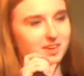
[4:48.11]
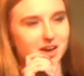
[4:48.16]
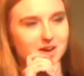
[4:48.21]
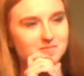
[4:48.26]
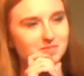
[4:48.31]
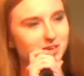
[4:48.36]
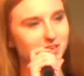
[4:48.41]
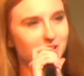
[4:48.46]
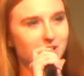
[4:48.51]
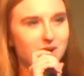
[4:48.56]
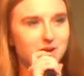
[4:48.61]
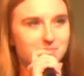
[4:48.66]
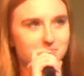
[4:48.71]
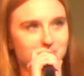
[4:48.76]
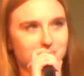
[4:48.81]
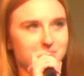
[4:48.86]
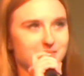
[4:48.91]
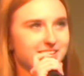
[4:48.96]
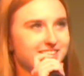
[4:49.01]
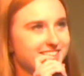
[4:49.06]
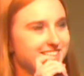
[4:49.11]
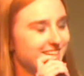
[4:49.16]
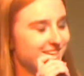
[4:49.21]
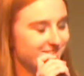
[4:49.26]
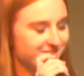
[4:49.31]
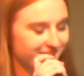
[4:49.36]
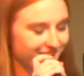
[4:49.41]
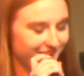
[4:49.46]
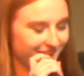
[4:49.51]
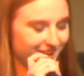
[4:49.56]
I'm gonna humble
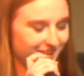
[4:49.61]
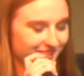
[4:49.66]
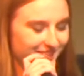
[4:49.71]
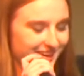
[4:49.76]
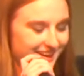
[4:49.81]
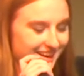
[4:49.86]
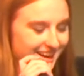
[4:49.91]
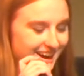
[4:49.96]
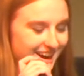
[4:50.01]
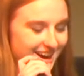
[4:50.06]
myself a little bit.